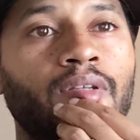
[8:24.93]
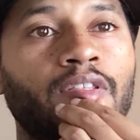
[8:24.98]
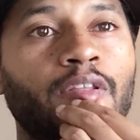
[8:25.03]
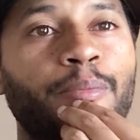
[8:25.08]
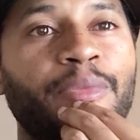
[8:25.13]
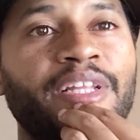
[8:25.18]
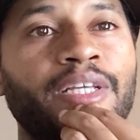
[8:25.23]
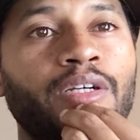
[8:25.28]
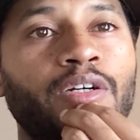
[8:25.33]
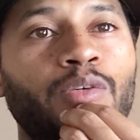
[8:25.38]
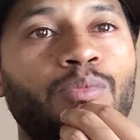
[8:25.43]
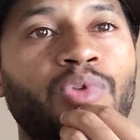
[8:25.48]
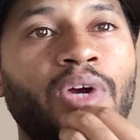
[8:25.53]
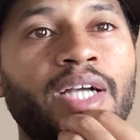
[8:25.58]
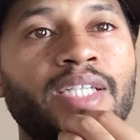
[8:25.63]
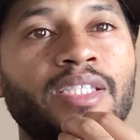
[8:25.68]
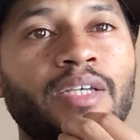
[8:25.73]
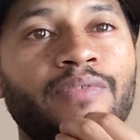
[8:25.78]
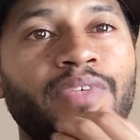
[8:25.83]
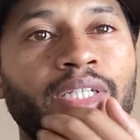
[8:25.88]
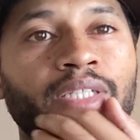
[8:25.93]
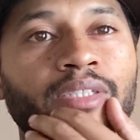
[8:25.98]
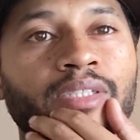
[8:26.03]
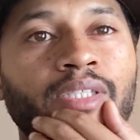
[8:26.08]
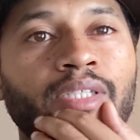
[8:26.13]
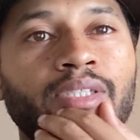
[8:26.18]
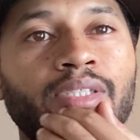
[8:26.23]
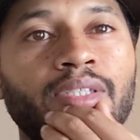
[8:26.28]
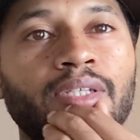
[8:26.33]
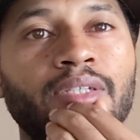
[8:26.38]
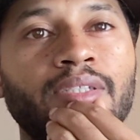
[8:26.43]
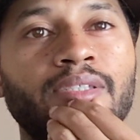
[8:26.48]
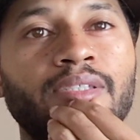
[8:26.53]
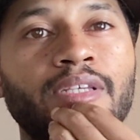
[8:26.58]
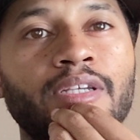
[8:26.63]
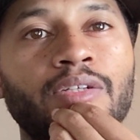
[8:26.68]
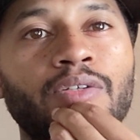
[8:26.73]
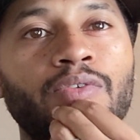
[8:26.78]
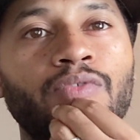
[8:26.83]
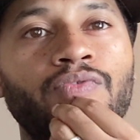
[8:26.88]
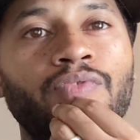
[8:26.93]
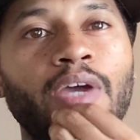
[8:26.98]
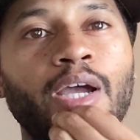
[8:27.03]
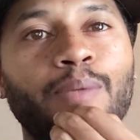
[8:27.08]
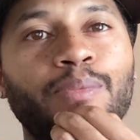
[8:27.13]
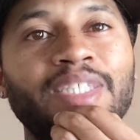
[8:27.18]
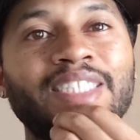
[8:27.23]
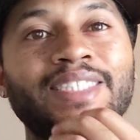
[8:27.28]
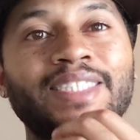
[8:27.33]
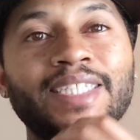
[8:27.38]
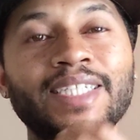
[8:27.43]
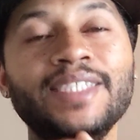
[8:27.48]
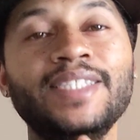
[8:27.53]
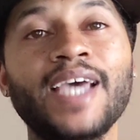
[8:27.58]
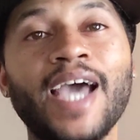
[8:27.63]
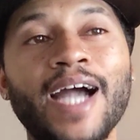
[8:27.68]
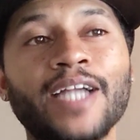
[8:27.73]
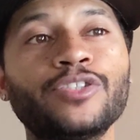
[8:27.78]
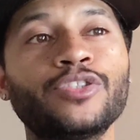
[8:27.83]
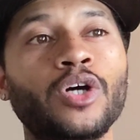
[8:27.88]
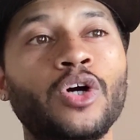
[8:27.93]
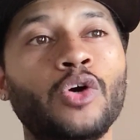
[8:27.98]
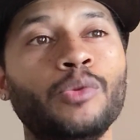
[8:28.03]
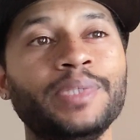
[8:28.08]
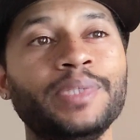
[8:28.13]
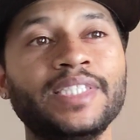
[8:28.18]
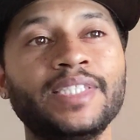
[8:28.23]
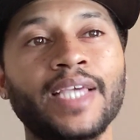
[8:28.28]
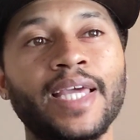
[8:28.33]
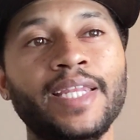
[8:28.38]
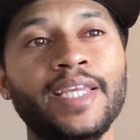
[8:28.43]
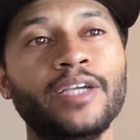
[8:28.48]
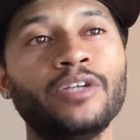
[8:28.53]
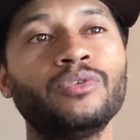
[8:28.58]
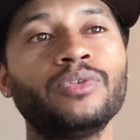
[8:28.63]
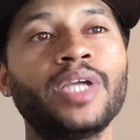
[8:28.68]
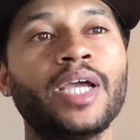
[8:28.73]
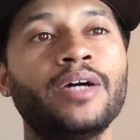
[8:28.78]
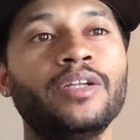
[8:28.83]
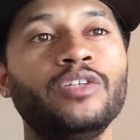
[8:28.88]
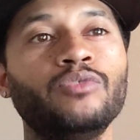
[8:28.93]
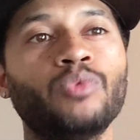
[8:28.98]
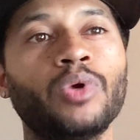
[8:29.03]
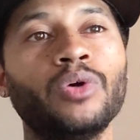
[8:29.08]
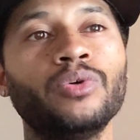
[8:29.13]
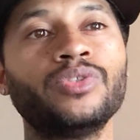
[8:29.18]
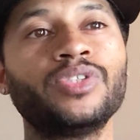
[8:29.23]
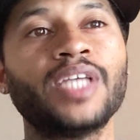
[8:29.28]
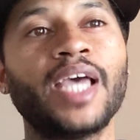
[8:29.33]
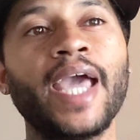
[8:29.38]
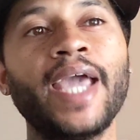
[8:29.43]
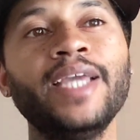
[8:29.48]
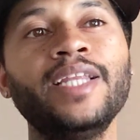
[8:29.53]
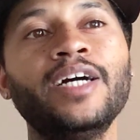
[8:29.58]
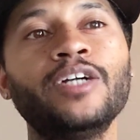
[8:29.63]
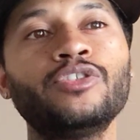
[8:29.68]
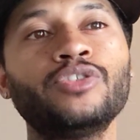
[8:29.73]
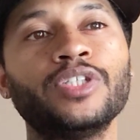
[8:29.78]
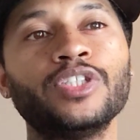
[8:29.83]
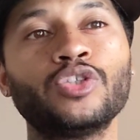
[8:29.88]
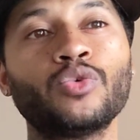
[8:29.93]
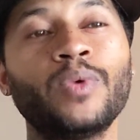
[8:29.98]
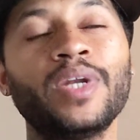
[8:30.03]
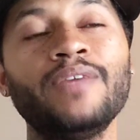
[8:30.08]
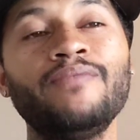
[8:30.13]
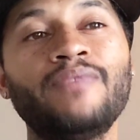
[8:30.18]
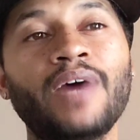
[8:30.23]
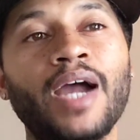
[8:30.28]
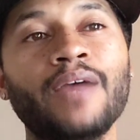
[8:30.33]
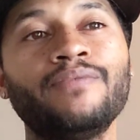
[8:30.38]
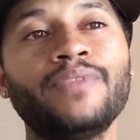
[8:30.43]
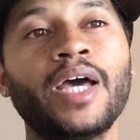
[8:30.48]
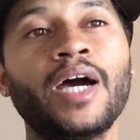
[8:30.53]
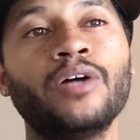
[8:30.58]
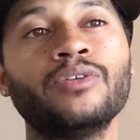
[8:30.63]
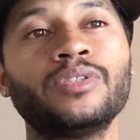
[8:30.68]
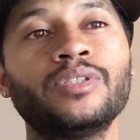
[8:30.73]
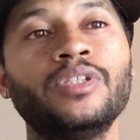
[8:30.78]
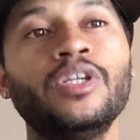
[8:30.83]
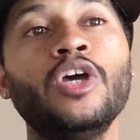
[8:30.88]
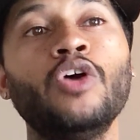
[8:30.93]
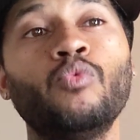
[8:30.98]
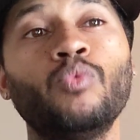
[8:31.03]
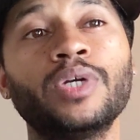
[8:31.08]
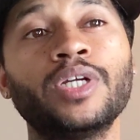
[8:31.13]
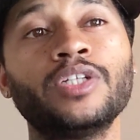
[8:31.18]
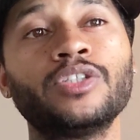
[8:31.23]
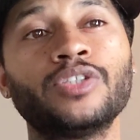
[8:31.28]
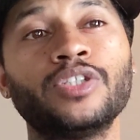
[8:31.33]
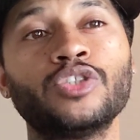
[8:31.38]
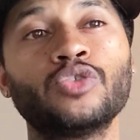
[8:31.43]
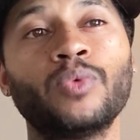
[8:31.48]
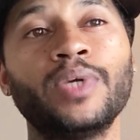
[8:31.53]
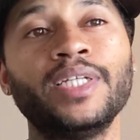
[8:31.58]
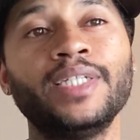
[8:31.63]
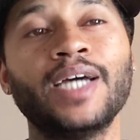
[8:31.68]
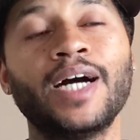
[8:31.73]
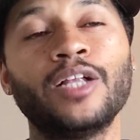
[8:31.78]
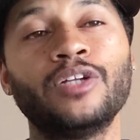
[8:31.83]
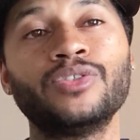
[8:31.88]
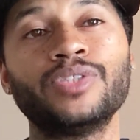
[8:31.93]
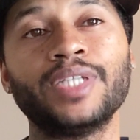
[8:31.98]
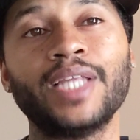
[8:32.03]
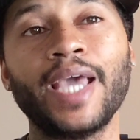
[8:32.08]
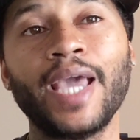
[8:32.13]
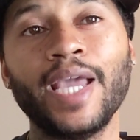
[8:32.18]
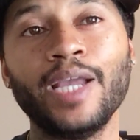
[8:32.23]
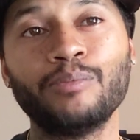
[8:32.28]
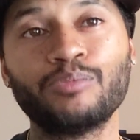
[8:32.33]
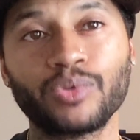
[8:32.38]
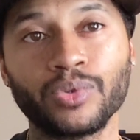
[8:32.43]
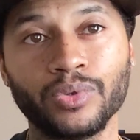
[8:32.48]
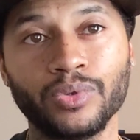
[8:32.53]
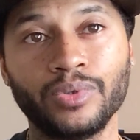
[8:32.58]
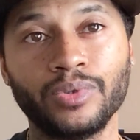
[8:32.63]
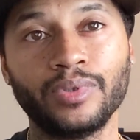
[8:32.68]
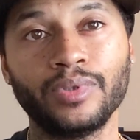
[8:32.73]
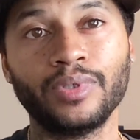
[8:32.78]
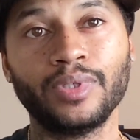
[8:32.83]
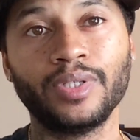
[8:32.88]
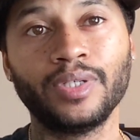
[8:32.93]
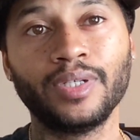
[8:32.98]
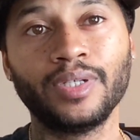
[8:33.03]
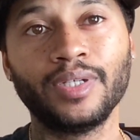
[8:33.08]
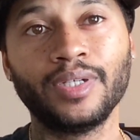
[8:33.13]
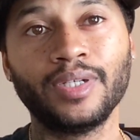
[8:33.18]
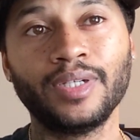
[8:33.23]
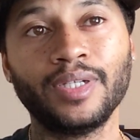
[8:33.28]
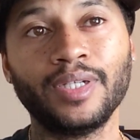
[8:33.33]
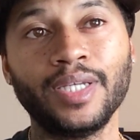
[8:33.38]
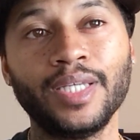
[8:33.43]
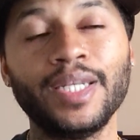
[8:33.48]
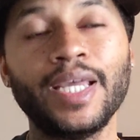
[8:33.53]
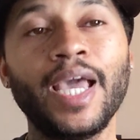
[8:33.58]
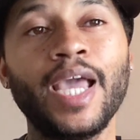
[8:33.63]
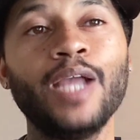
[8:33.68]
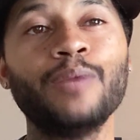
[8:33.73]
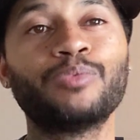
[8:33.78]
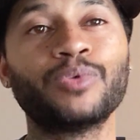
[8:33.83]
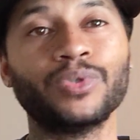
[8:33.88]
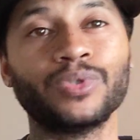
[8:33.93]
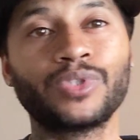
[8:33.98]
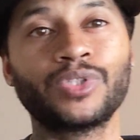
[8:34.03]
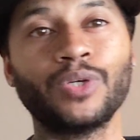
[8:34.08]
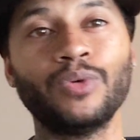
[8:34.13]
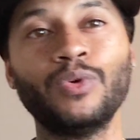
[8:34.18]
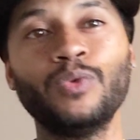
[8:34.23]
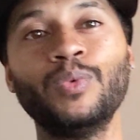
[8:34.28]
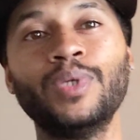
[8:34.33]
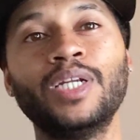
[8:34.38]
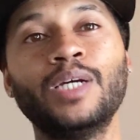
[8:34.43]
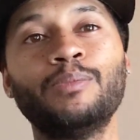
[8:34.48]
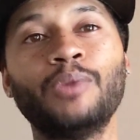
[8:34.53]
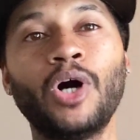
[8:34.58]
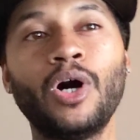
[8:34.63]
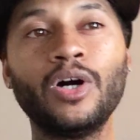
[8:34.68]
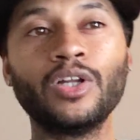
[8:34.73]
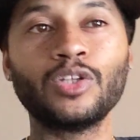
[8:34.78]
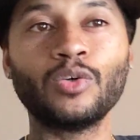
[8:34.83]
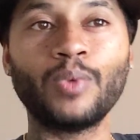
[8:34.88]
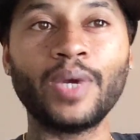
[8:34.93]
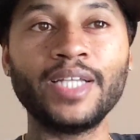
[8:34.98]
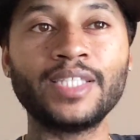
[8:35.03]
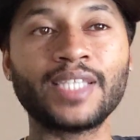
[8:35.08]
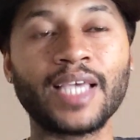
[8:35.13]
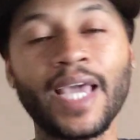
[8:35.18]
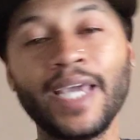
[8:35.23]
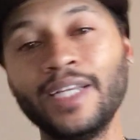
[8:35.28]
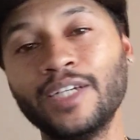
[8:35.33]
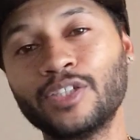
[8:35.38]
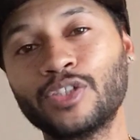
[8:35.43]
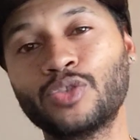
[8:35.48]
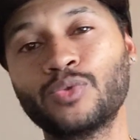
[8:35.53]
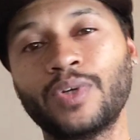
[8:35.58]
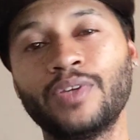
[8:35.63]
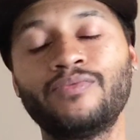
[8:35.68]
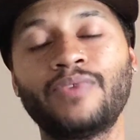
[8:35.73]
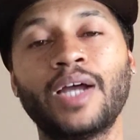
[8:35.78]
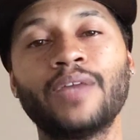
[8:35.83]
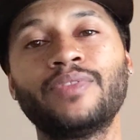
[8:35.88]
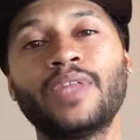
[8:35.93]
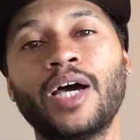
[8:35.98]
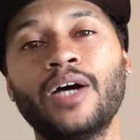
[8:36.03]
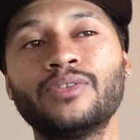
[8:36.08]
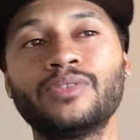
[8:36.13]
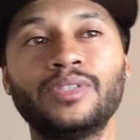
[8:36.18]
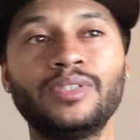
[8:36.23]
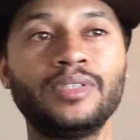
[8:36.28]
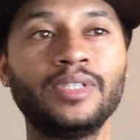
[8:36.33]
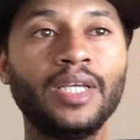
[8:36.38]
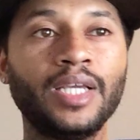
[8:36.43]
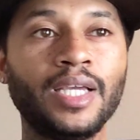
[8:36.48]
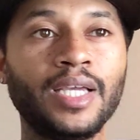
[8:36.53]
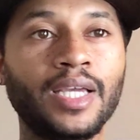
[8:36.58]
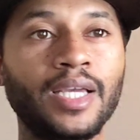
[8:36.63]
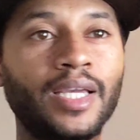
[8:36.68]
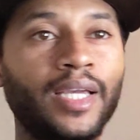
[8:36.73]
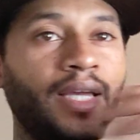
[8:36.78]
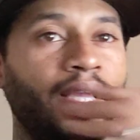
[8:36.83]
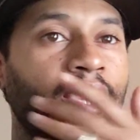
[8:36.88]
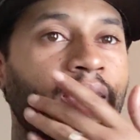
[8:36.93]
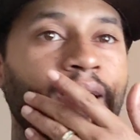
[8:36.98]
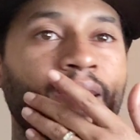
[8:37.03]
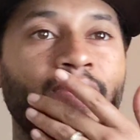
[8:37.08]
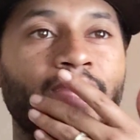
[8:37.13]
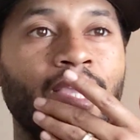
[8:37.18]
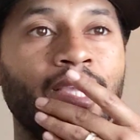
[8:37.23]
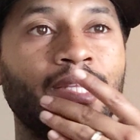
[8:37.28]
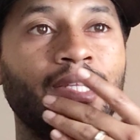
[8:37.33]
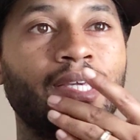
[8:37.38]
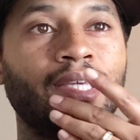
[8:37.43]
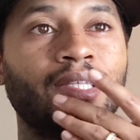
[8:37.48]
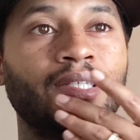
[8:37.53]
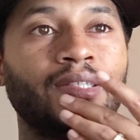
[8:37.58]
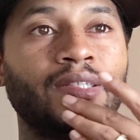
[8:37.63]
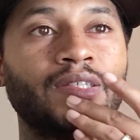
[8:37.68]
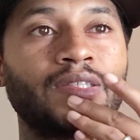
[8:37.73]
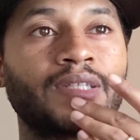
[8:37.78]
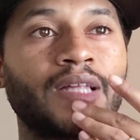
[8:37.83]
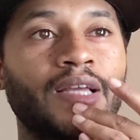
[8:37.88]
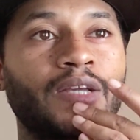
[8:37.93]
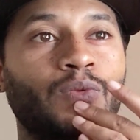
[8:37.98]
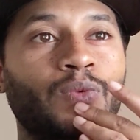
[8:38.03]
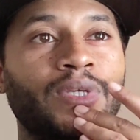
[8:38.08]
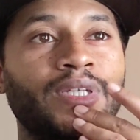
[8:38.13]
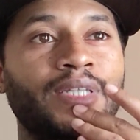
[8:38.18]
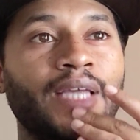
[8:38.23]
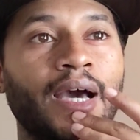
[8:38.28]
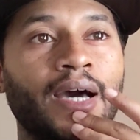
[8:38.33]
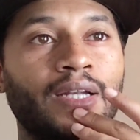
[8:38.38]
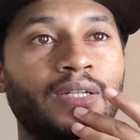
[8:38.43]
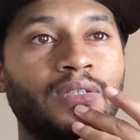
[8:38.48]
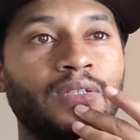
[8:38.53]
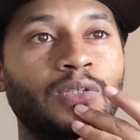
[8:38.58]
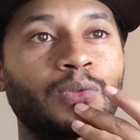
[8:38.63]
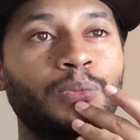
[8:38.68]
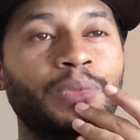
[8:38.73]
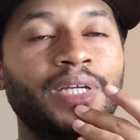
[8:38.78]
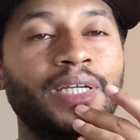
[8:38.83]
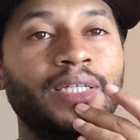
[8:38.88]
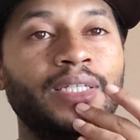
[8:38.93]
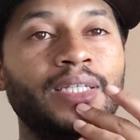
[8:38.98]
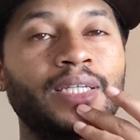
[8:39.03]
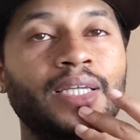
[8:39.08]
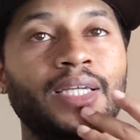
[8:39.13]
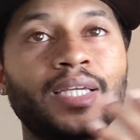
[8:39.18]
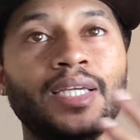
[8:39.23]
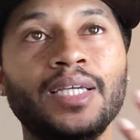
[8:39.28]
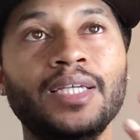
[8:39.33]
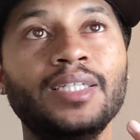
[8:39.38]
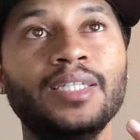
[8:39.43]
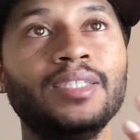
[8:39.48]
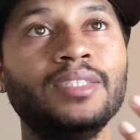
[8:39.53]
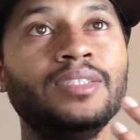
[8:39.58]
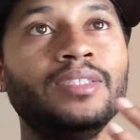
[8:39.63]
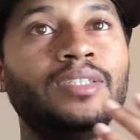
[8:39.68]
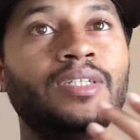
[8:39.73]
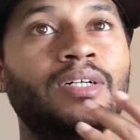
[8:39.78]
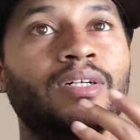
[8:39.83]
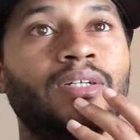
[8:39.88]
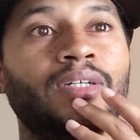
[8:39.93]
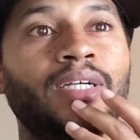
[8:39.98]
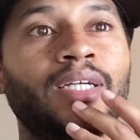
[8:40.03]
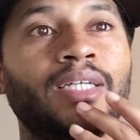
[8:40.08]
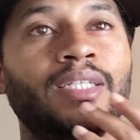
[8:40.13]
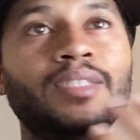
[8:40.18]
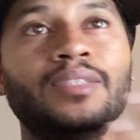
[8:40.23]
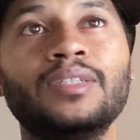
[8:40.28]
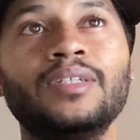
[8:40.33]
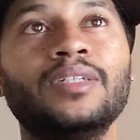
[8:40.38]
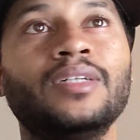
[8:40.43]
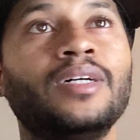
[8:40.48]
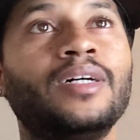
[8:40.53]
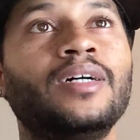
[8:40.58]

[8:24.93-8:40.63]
The median home price of an existing single-family detached home in San Diego County rose to $825,120 in April. In April. So it went up all the way to $825,000 and then looks like went down a little bit, you know, and